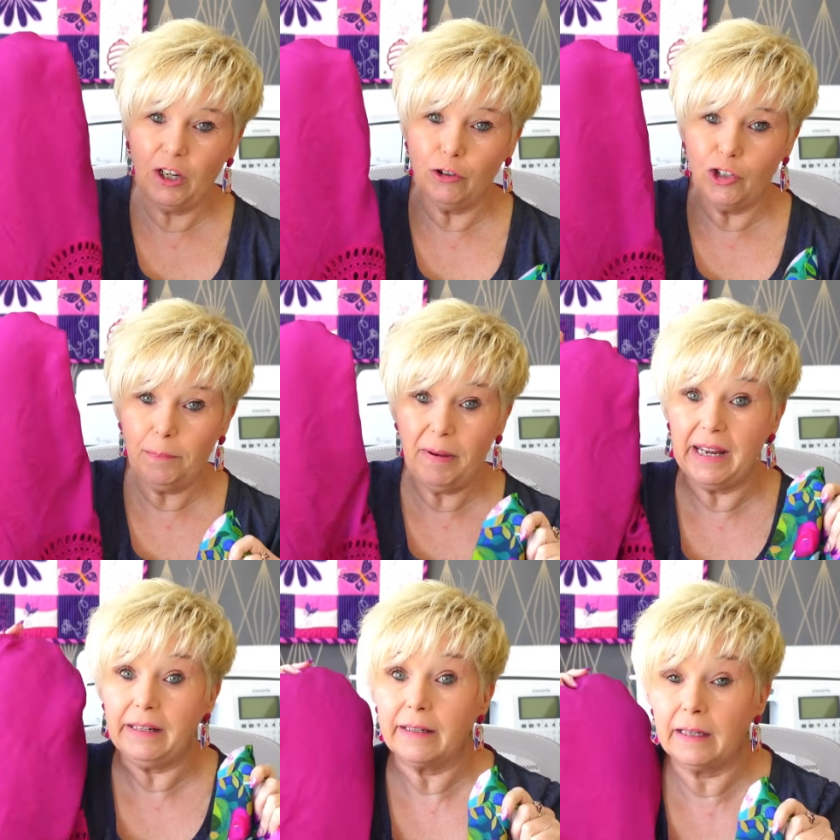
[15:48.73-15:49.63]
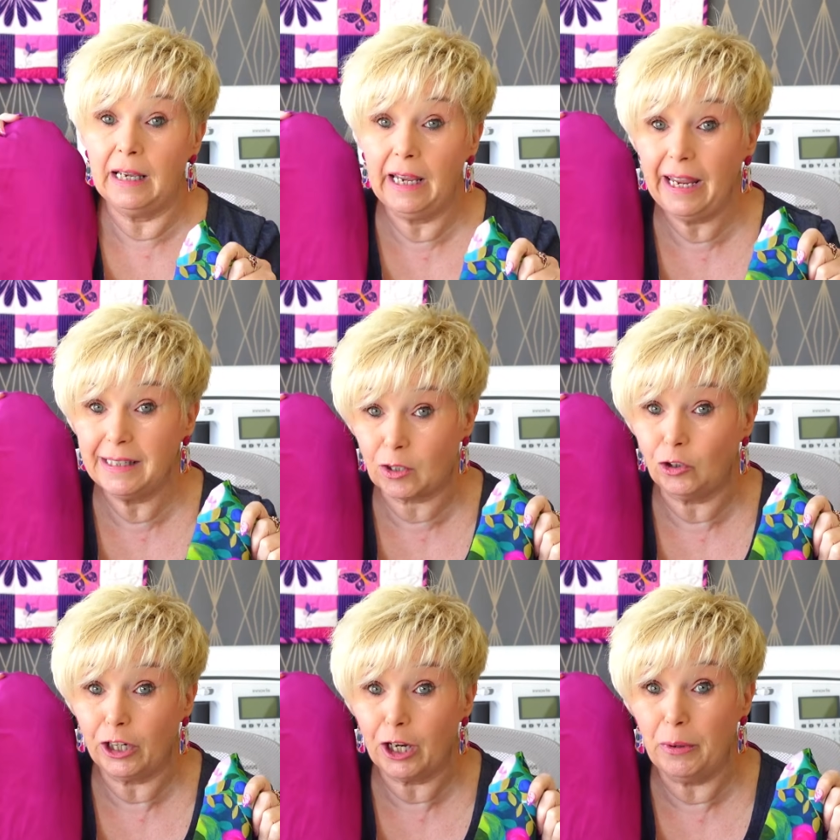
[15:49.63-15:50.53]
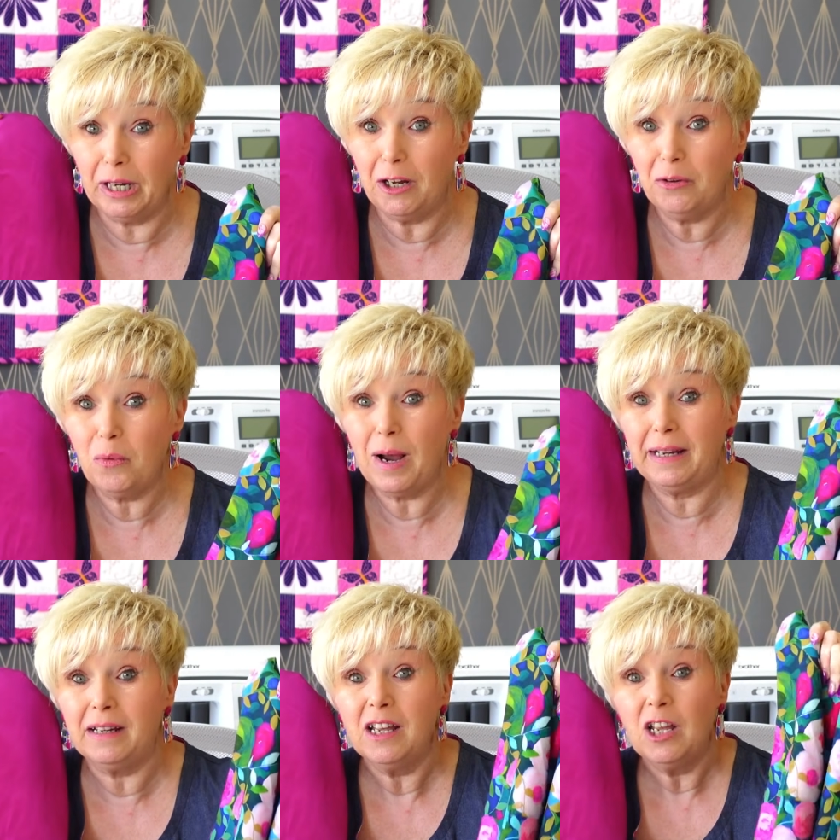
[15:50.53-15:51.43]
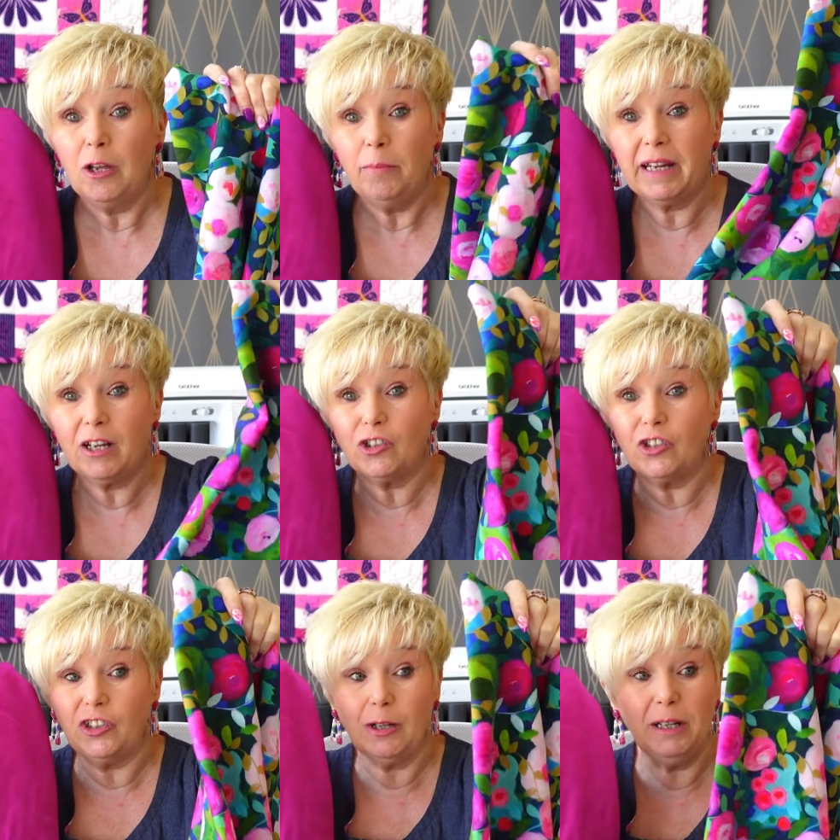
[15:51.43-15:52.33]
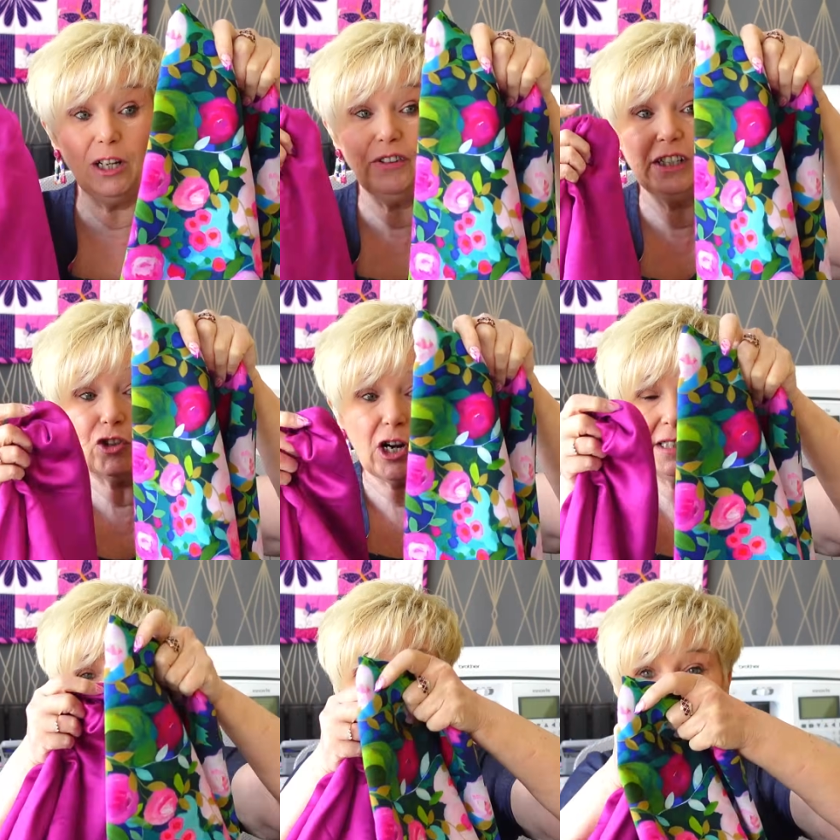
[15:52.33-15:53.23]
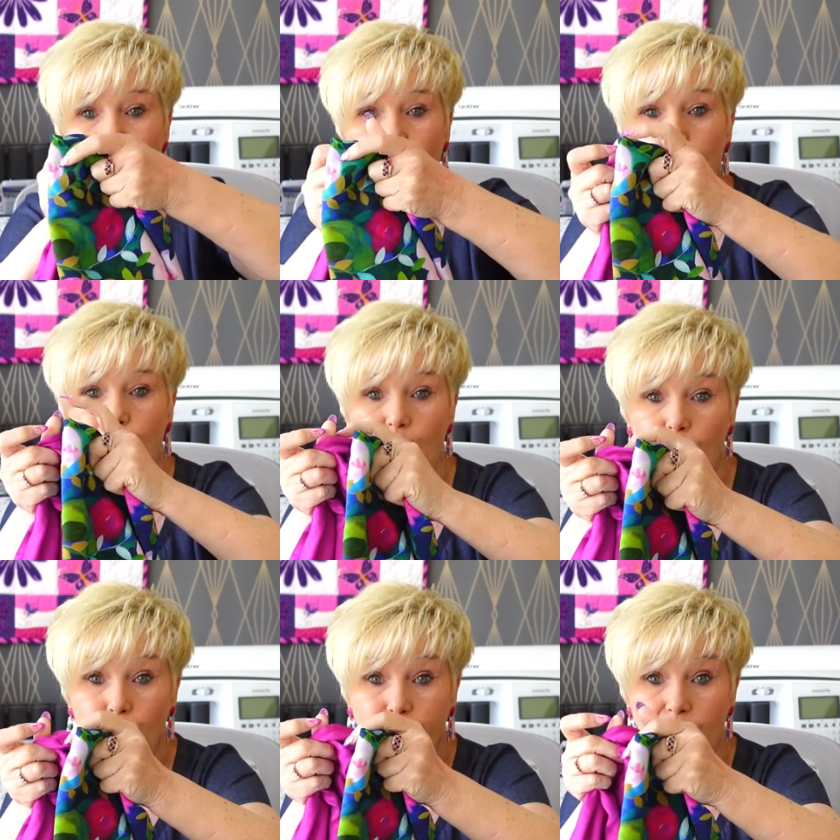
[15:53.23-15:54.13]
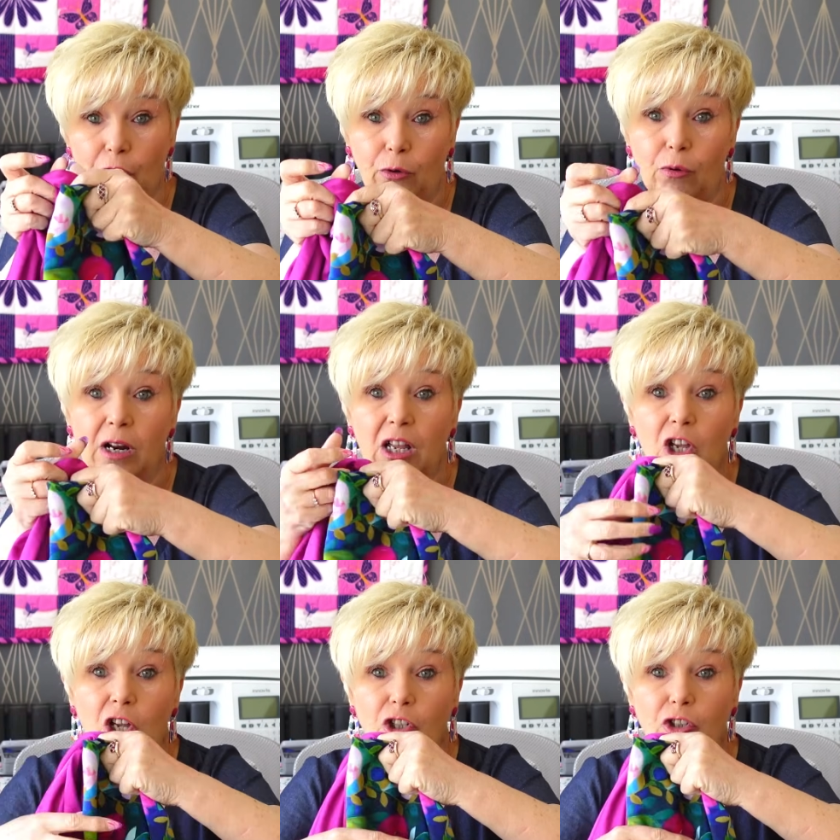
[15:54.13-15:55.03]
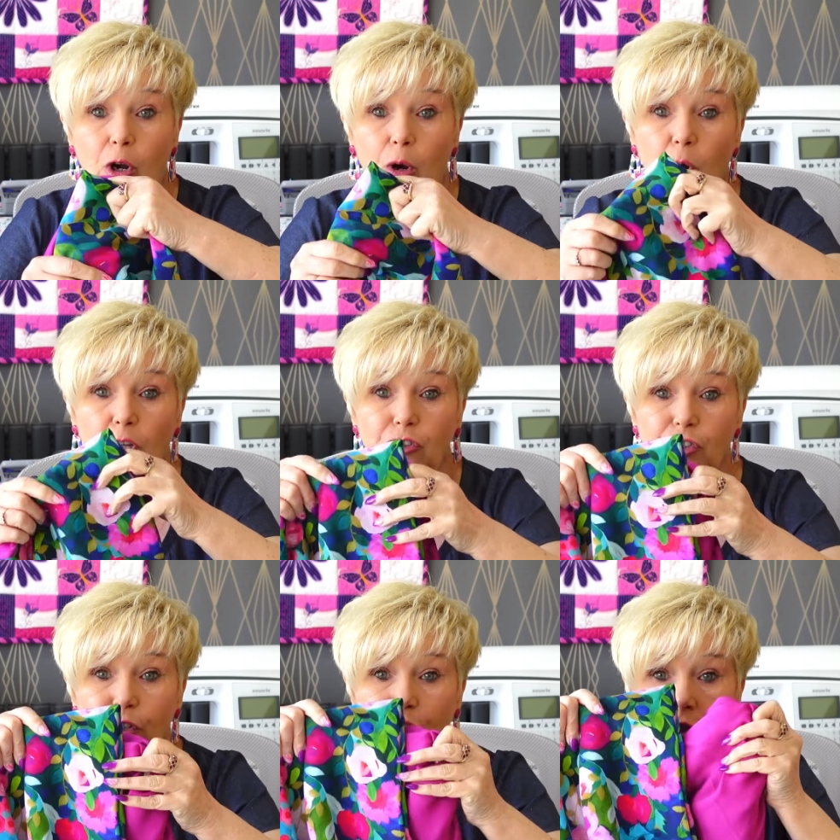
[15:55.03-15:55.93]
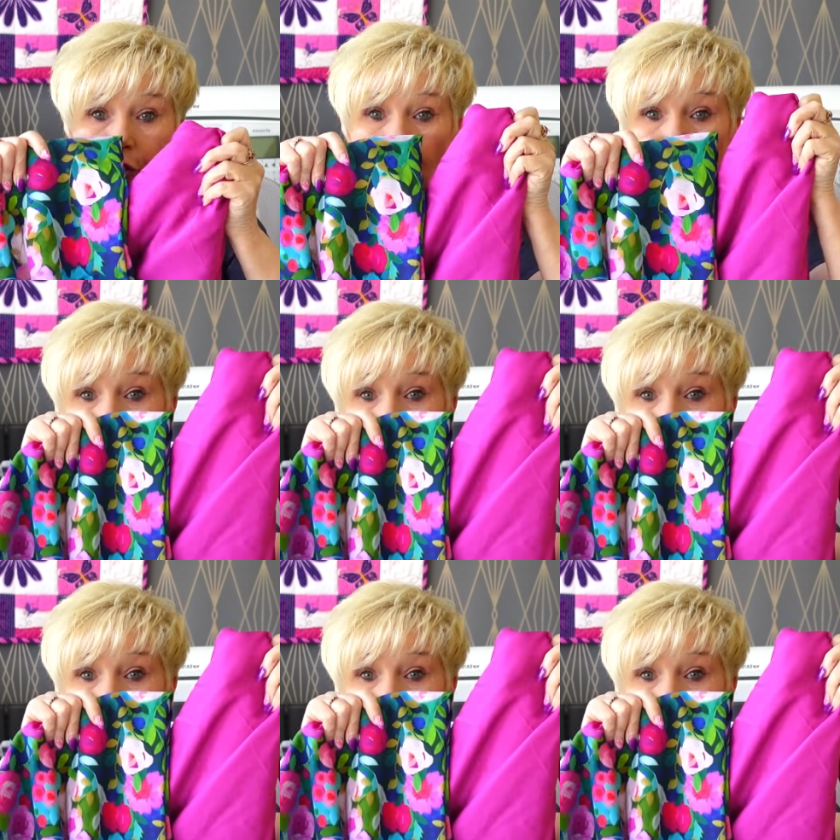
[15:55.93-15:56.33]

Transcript: fuchsia pink is going to go a long way because the summer Lovin dress can be done two-tone. So I want to do